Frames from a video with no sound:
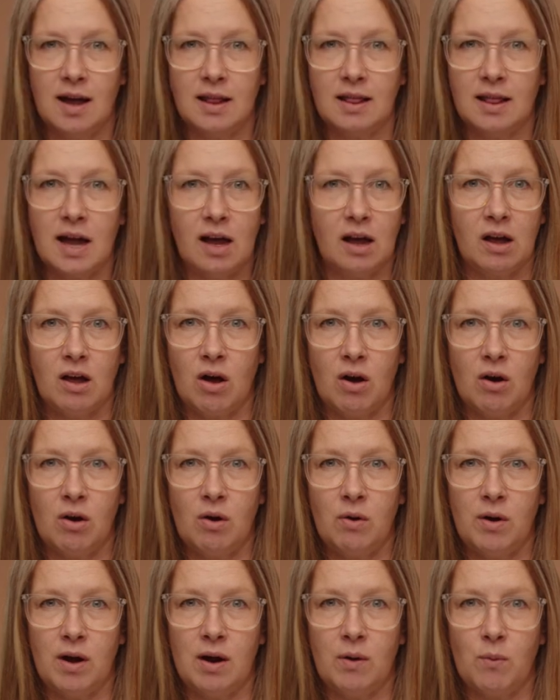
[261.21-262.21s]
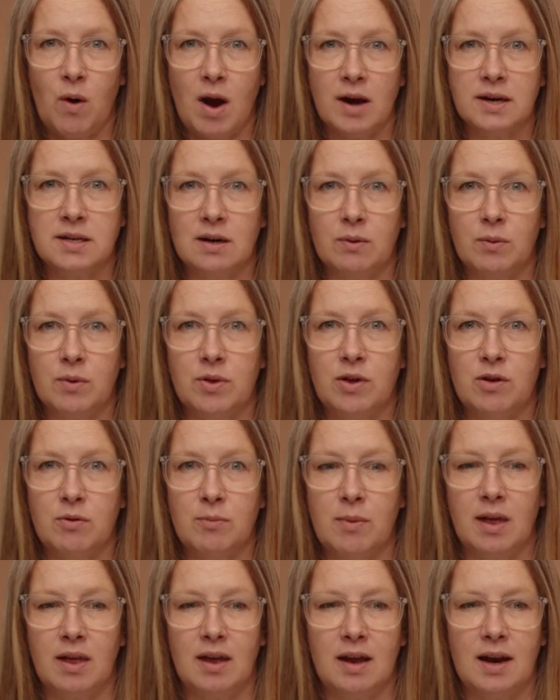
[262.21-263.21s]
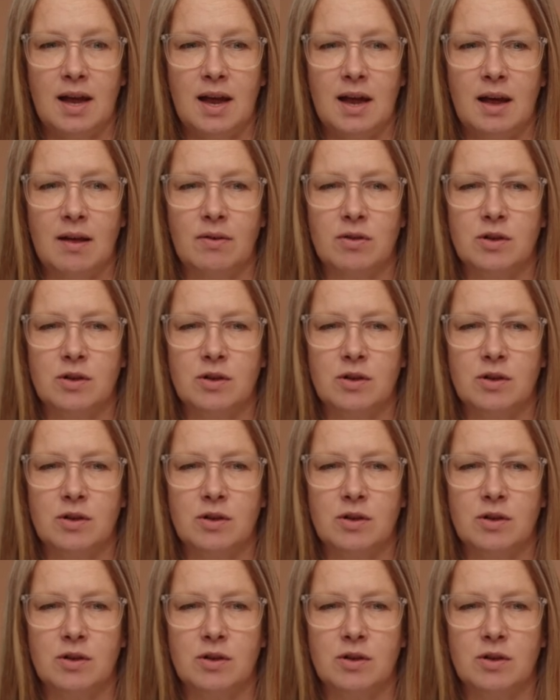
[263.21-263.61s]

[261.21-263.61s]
and let go and walked in with humility,